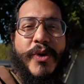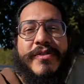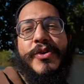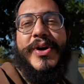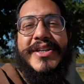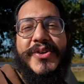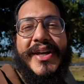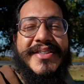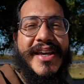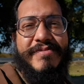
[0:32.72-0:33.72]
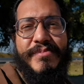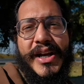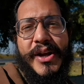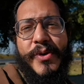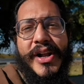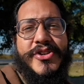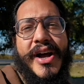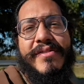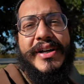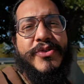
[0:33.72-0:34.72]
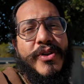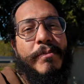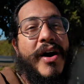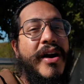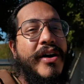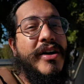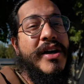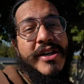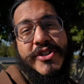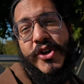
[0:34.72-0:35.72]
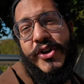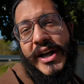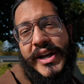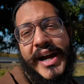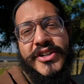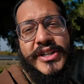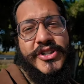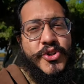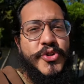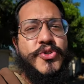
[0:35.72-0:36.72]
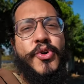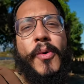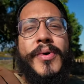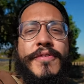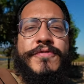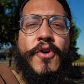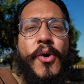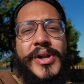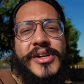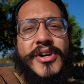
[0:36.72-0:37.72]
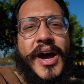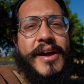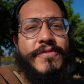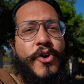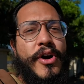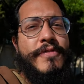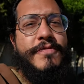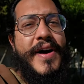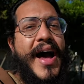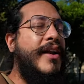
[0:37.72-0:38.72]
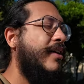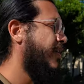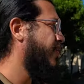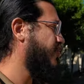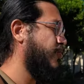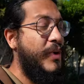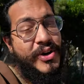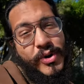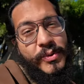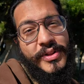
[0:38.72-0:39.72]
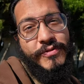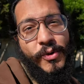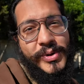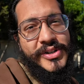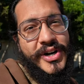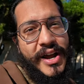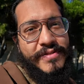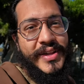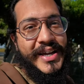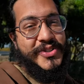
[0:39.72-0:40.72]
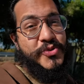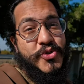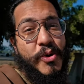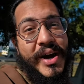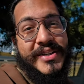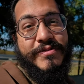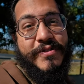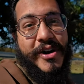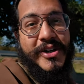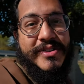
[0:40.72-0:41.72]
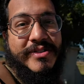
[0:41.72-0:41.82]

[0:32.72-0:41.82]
one of the ways you can save money while traveling to the Mara. So you can actually choose to go with a four-wheel drive or a van. So we're going with a four-wheel drive thanks to Somax Safaris.